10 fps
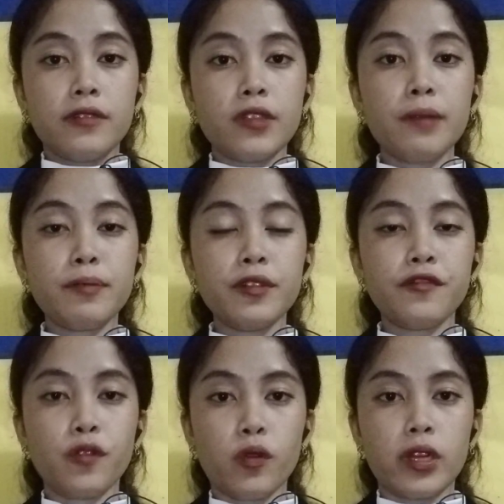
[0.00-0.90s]
Number
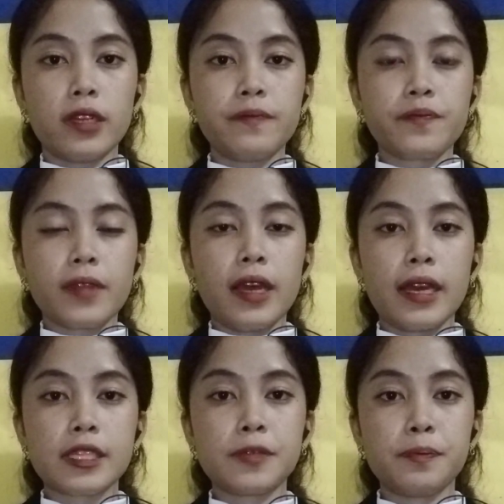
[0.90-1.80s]
4.
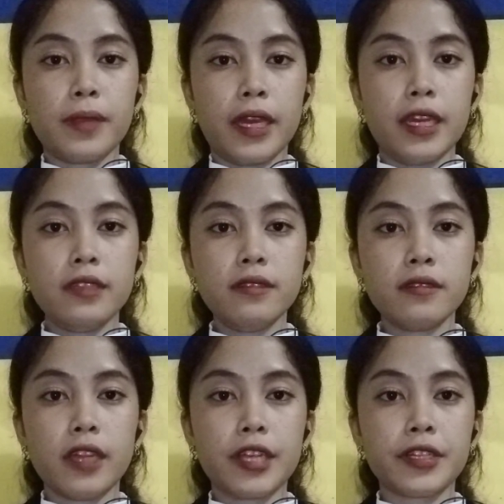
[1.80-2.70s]
Explain
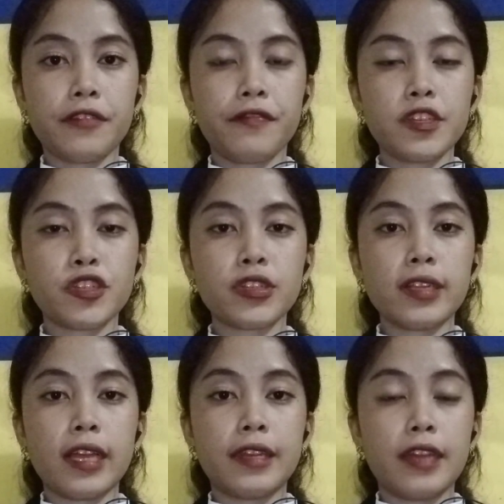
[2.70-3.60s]

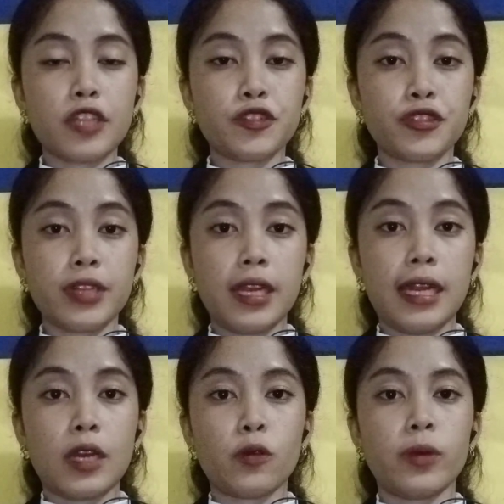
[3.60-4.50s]
artificial and natural
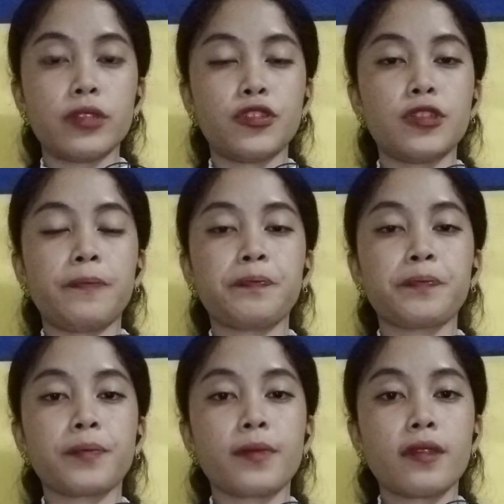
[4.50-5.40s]
language.
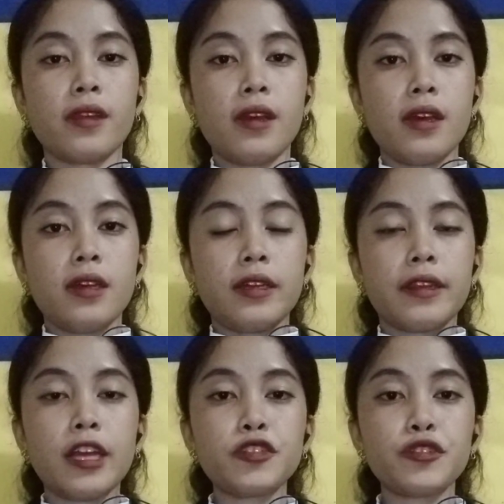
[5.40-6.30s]

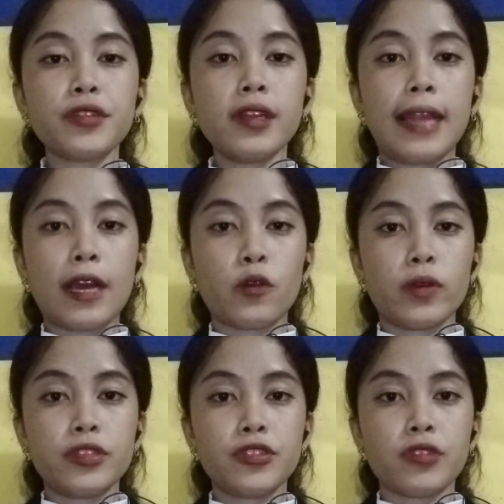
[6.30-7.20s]
Natural
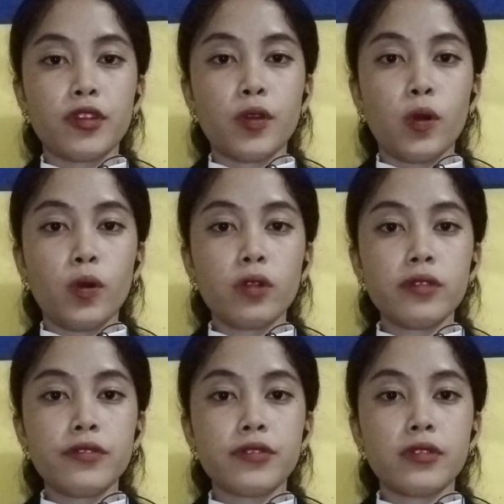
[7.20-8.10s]
language are
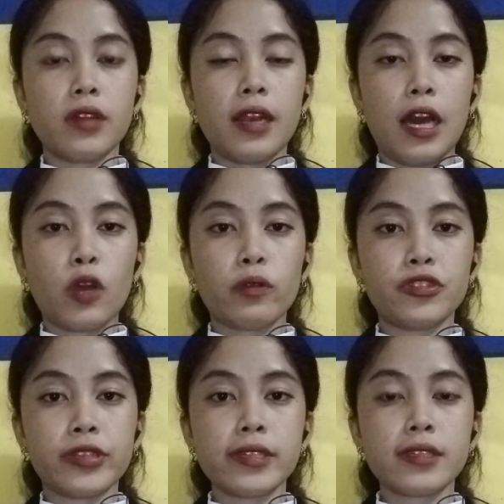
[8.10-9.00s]
all the
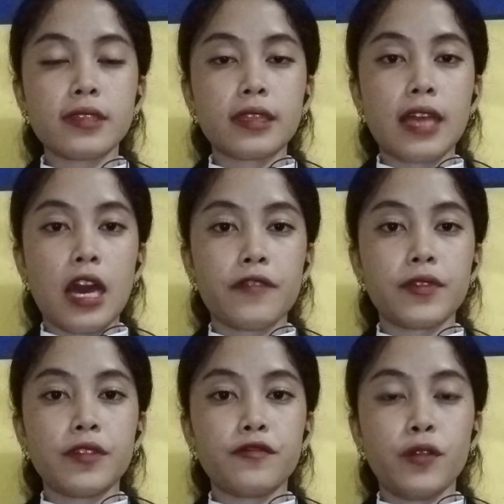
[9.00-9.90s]
languages that have
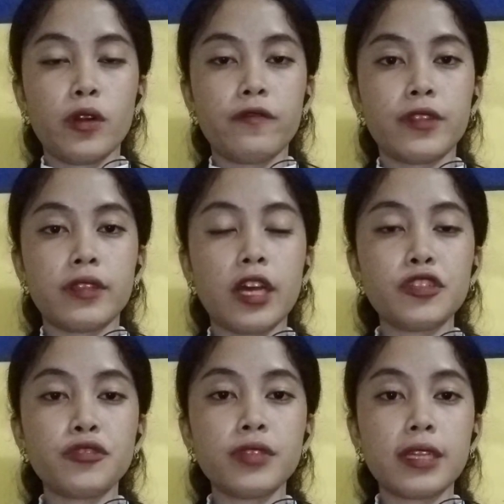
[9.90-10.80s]
evolved
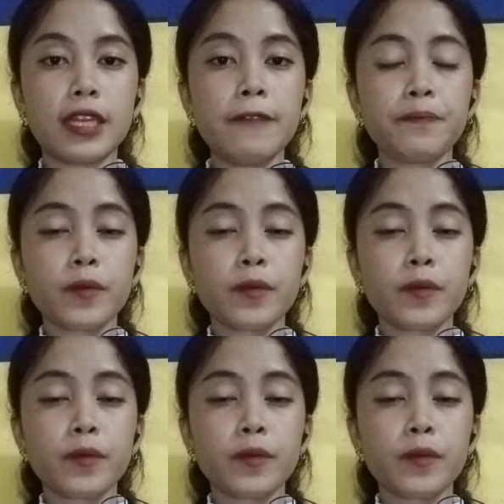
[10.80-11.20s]
naturally